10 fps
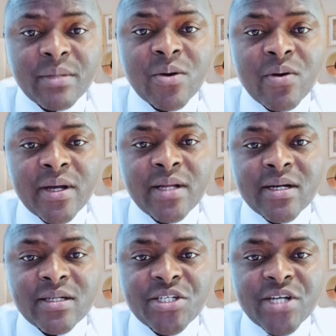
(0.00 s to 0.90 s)
because
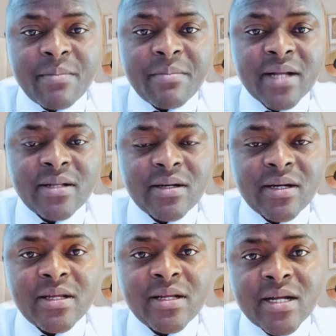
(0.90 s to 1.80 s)
in a
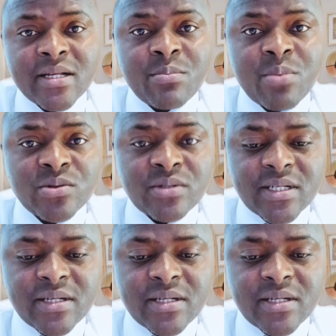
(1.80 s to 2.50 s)
chairman, it is not the board